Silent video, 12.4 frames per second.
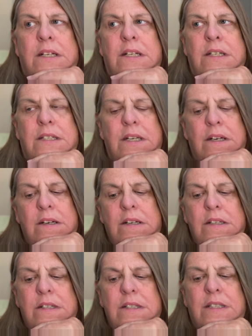So
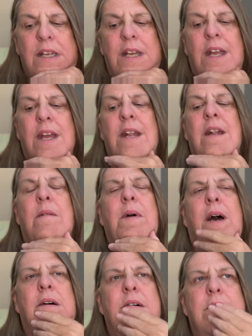just thinking
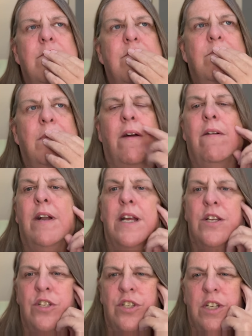about my
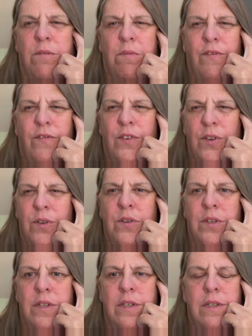relationship with
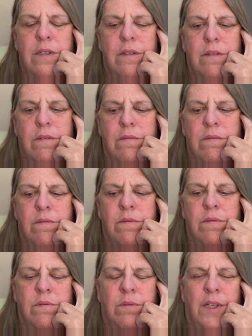food and
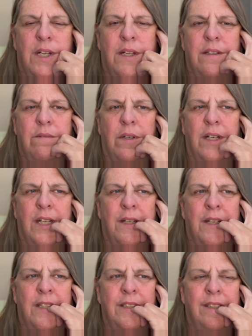what it
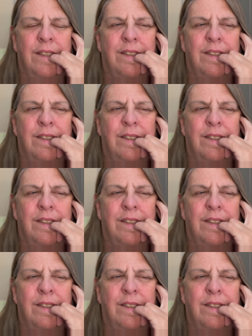is.